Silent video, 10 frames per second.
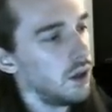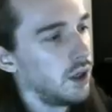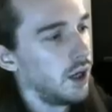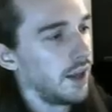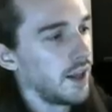
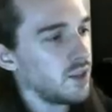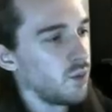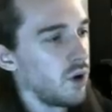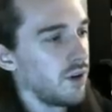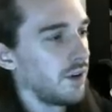And that's
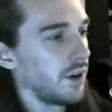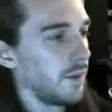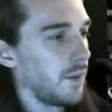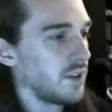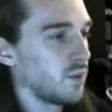more of a
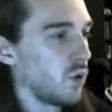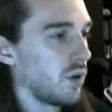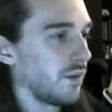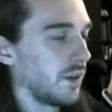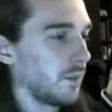
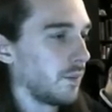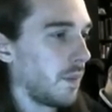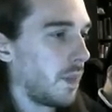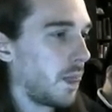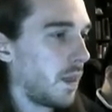
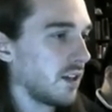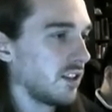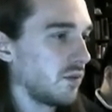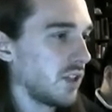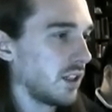
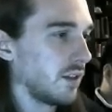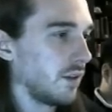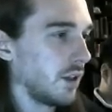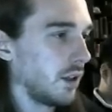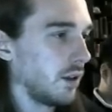subjective
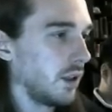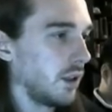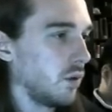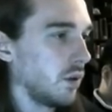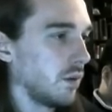thing. Like
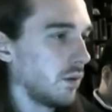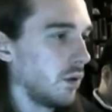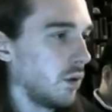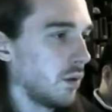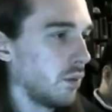you can
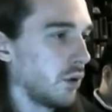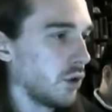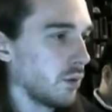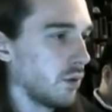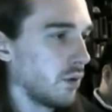push
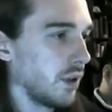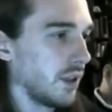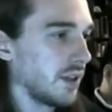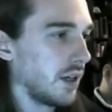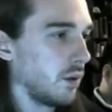and pull
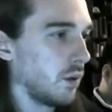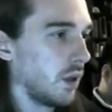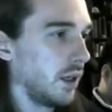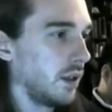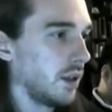things how you like.